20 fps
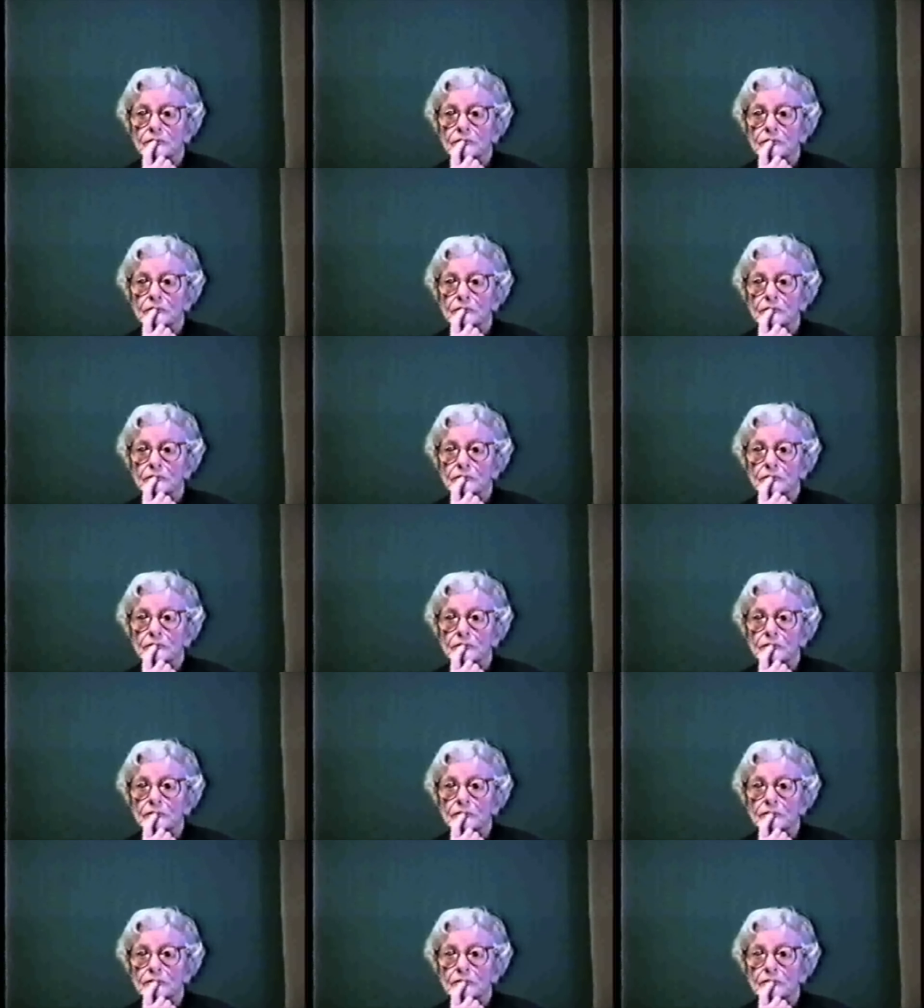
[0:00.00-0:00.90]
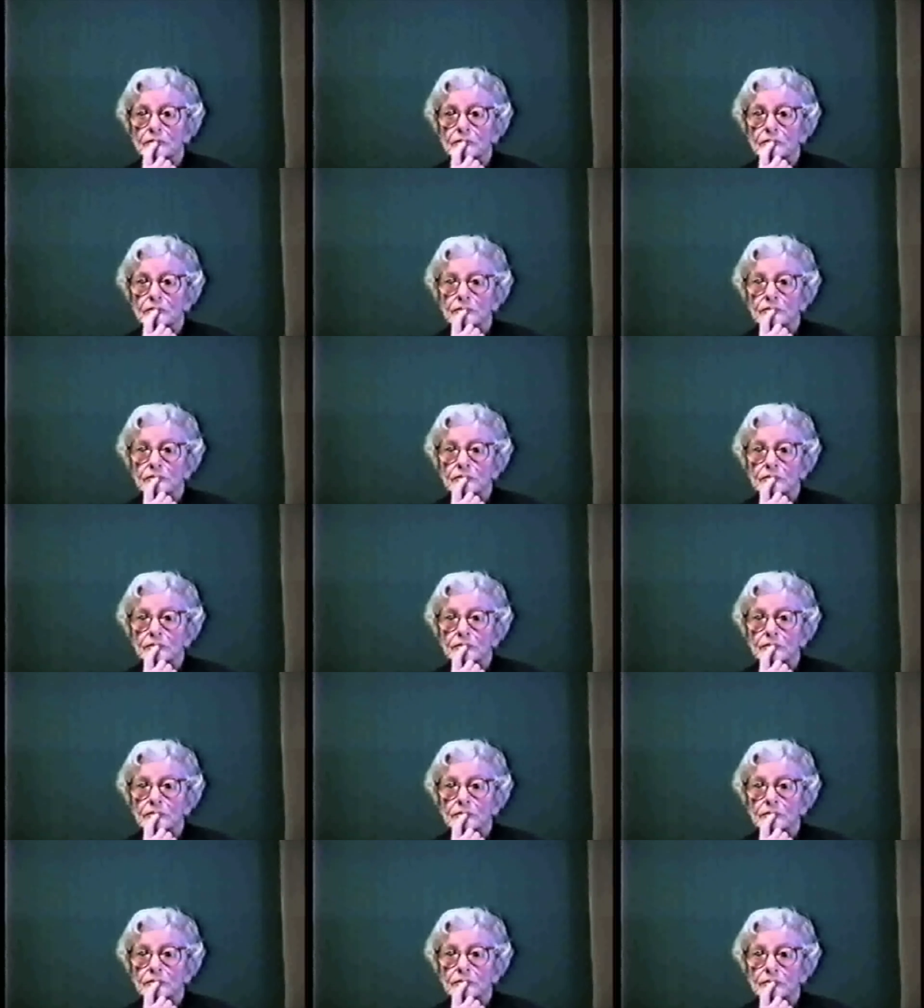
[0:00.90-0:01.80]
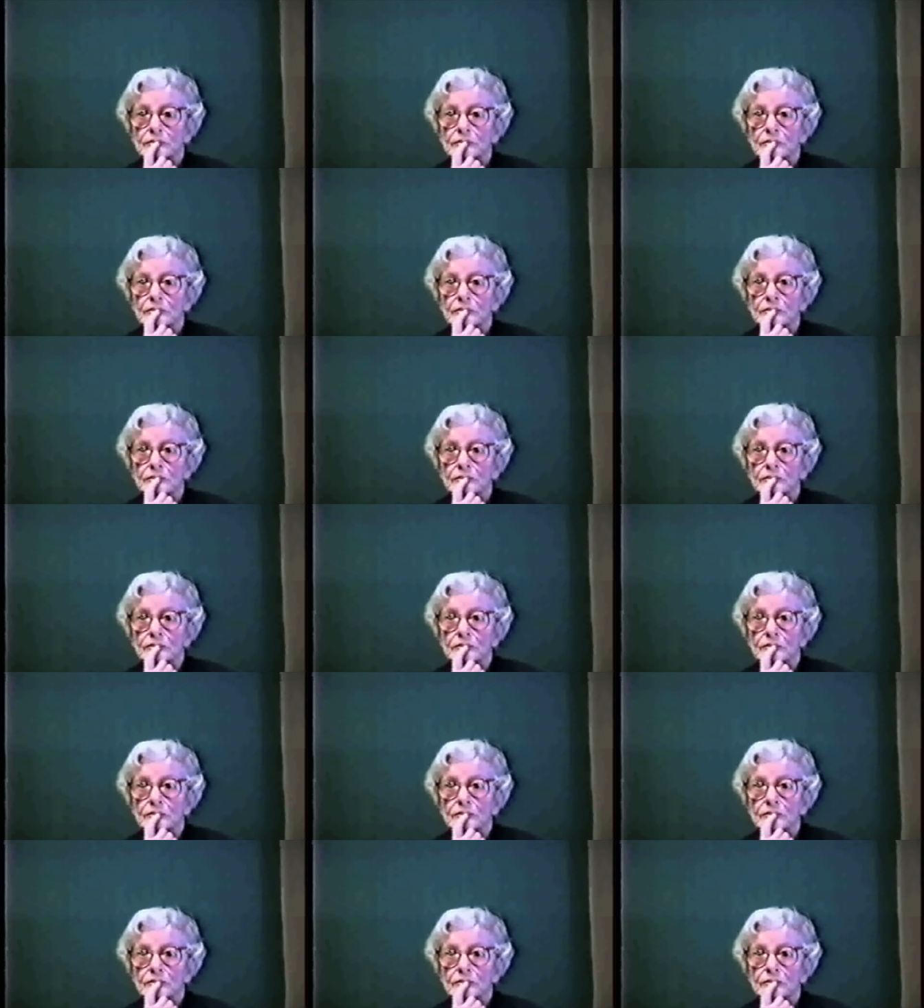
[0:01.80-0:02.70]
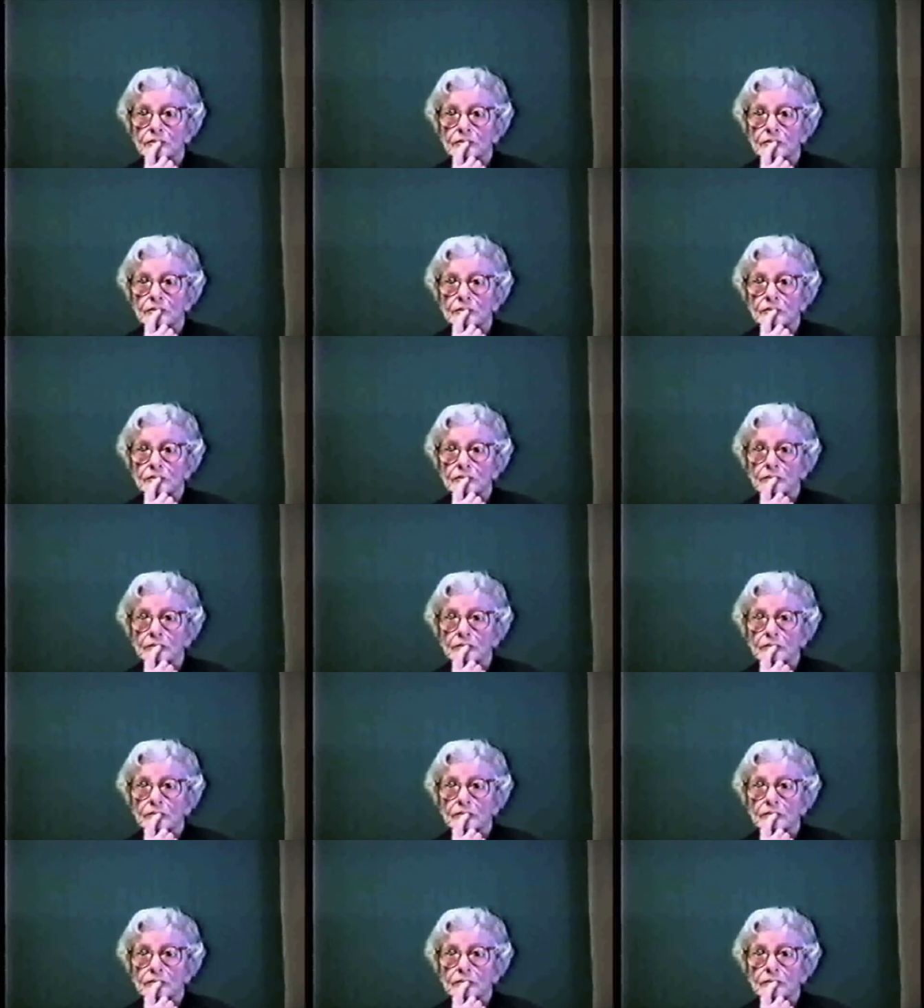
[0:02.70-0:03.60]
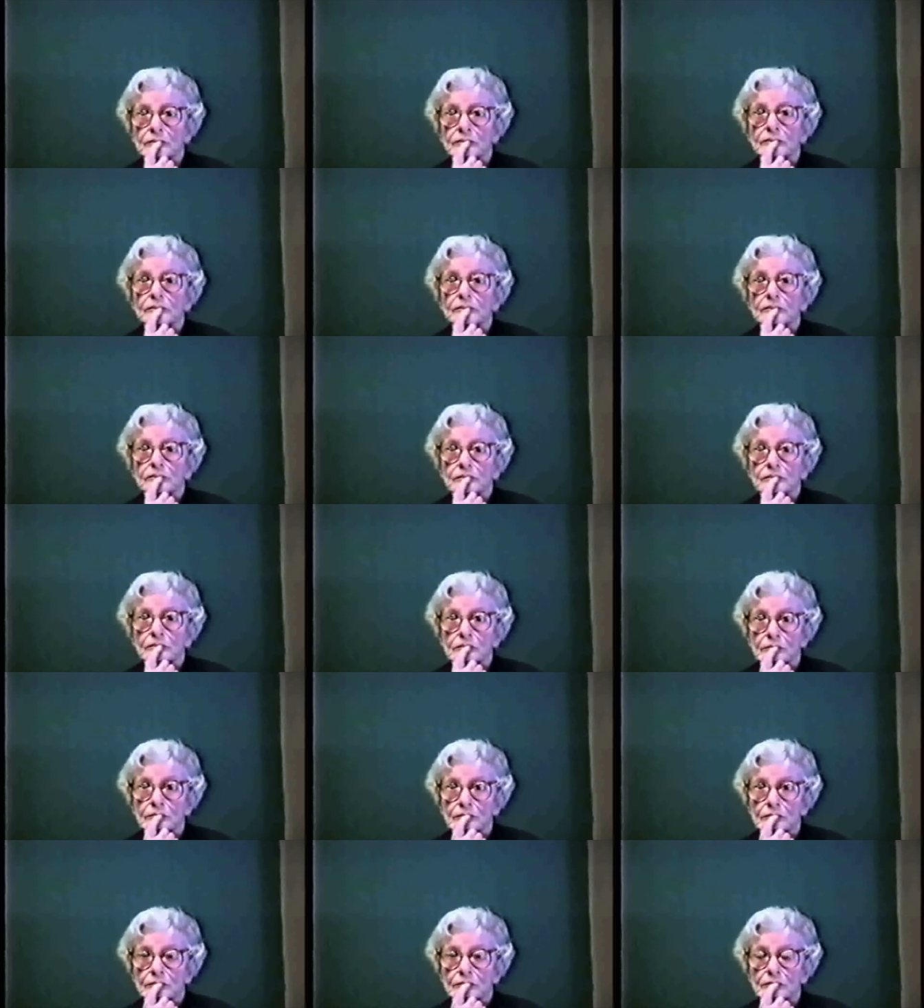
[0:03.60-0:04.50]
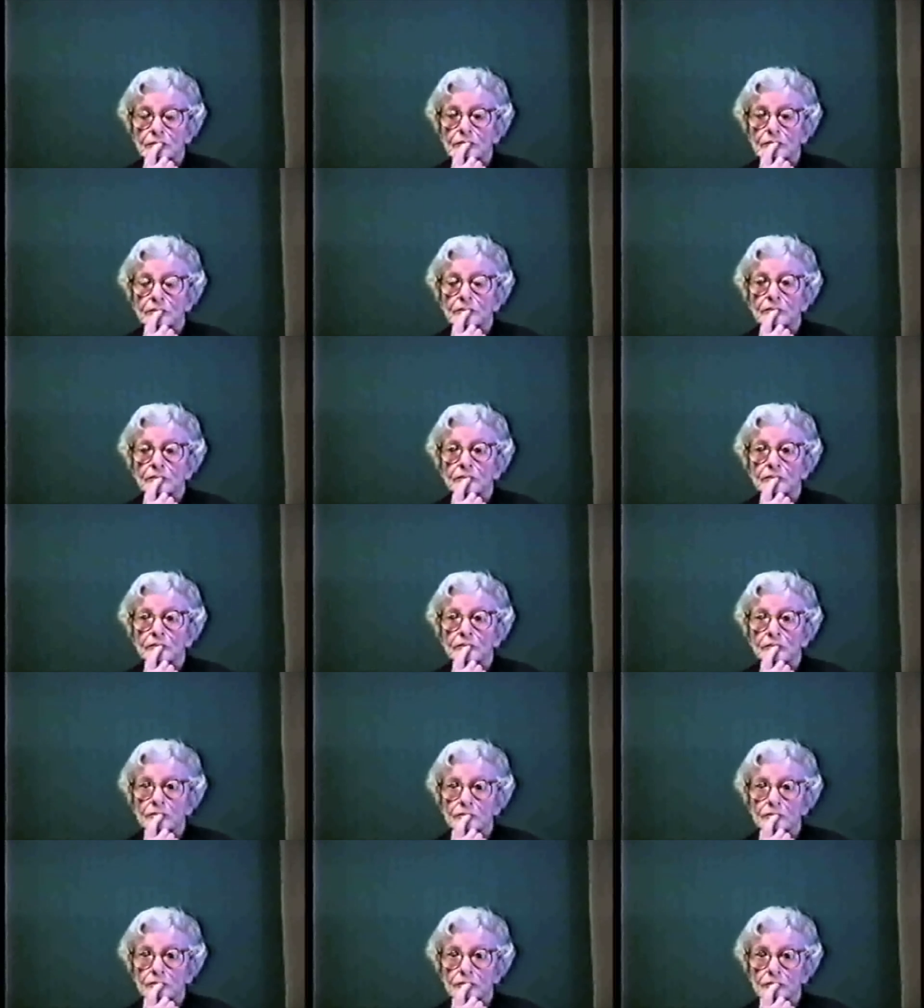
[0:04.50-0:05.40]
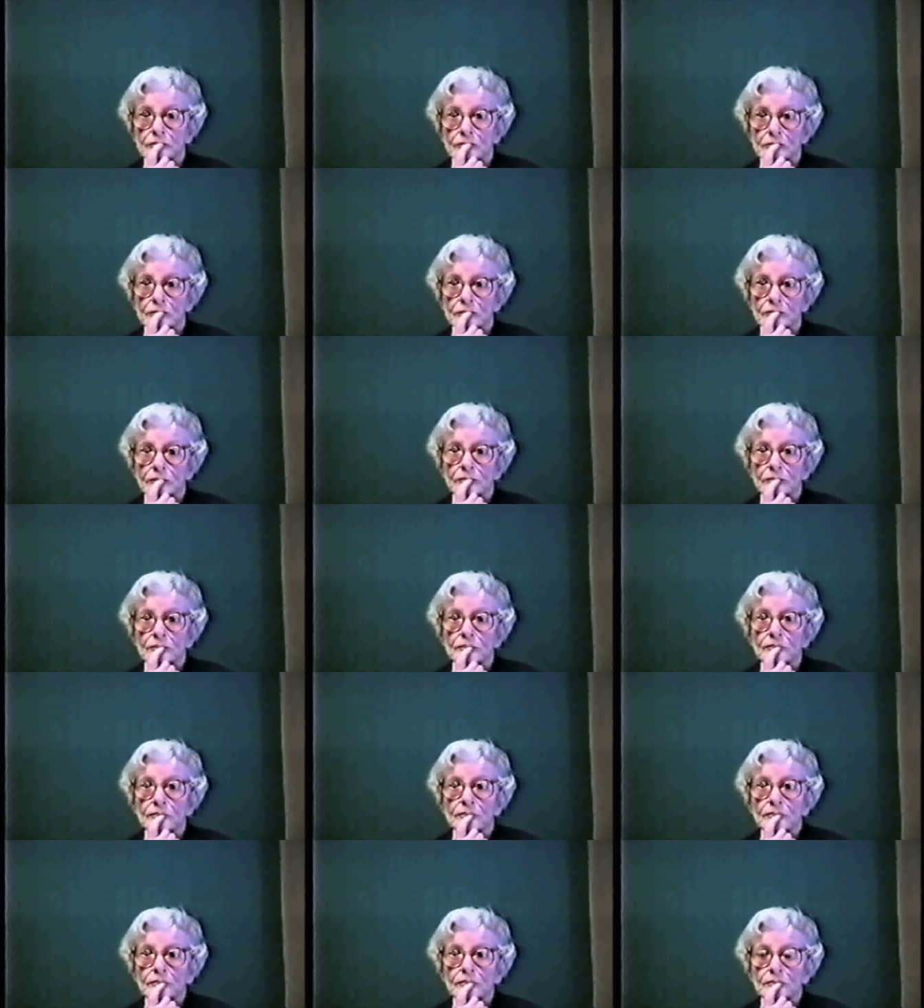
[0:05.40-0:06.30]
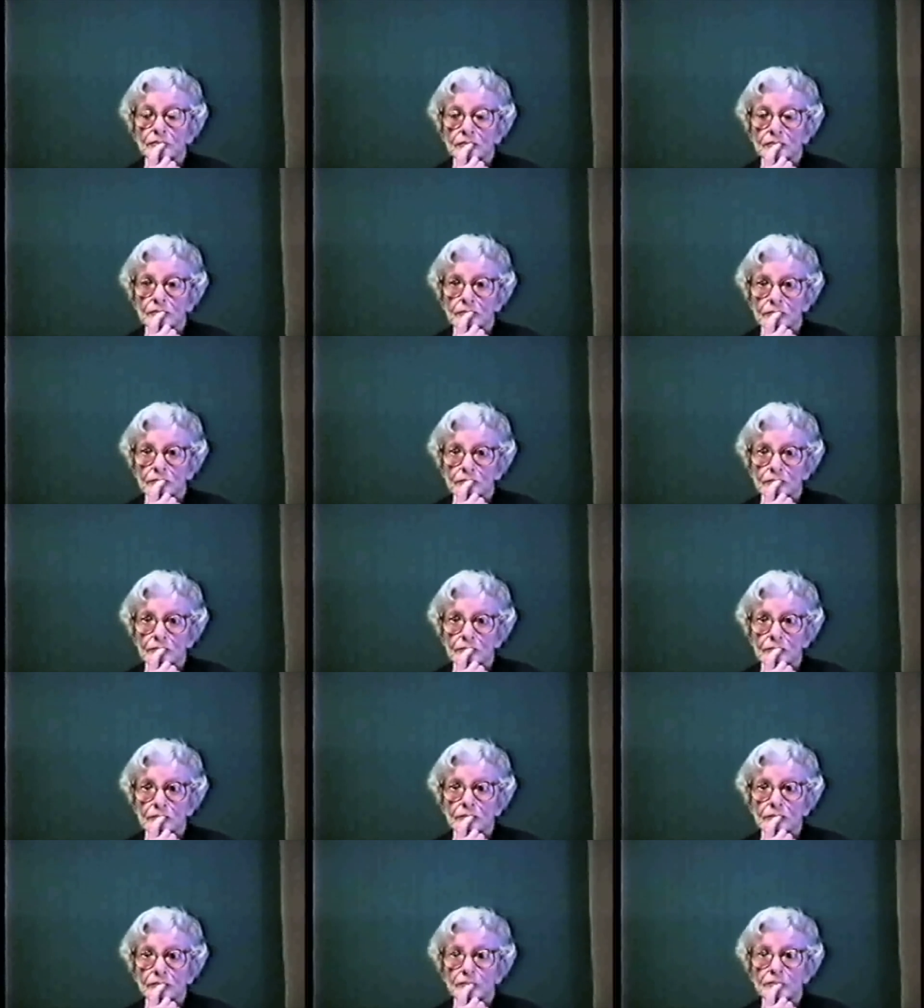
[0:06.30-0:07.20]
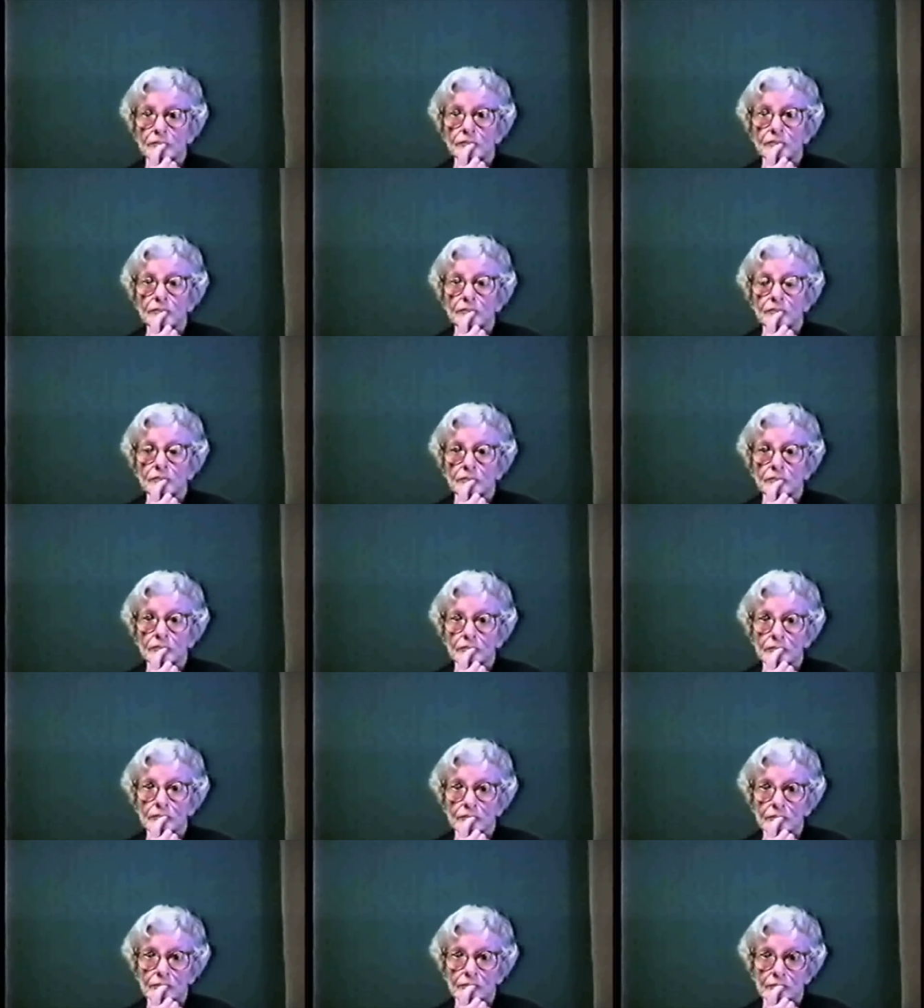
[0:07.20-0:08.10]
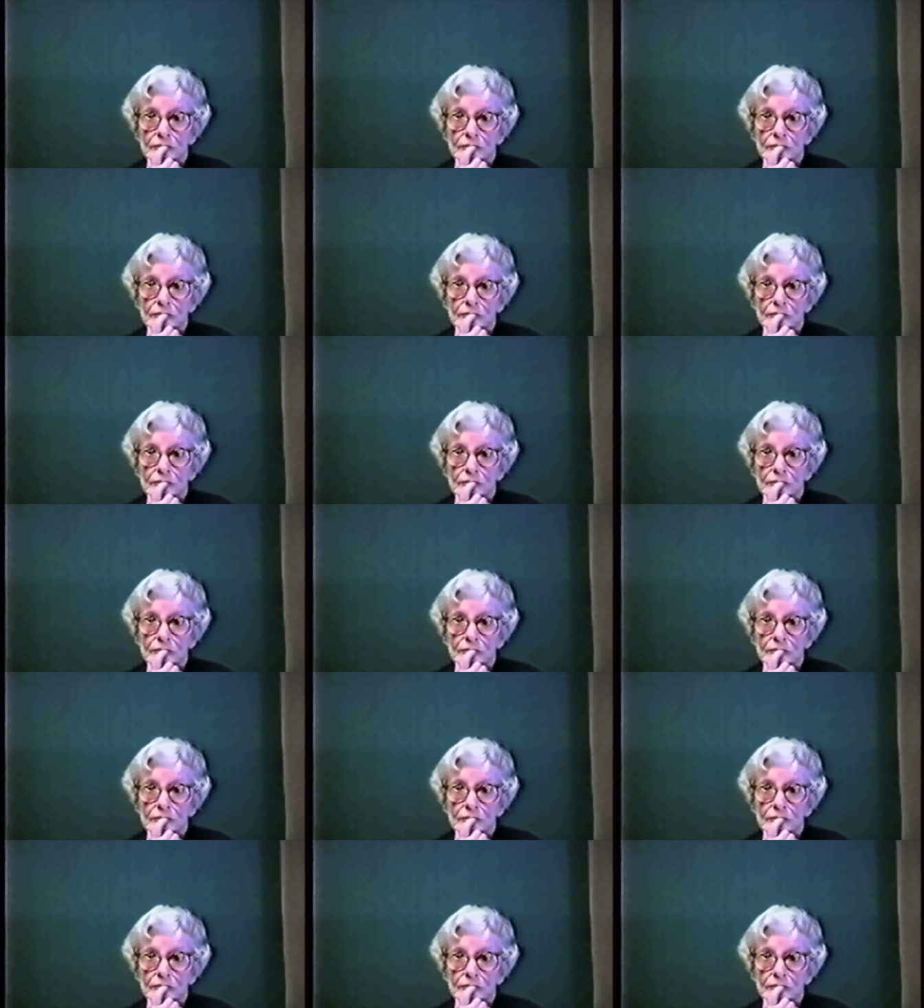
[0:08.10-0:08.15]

uh, how do we keep good people in the field in other words you, you, you were saying it's true i think there's a lot of turnover. There's always a lot of new people.